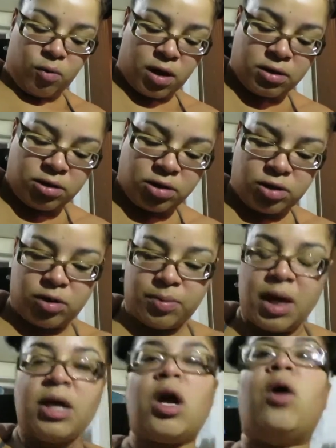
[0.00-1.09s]
one scoop.
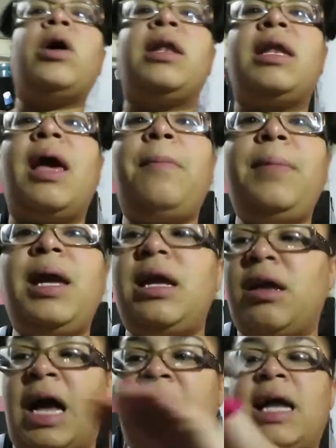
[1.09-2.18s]
Yo, and let
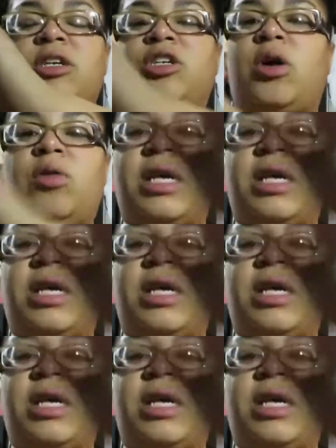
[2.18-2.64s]
me, I gotta show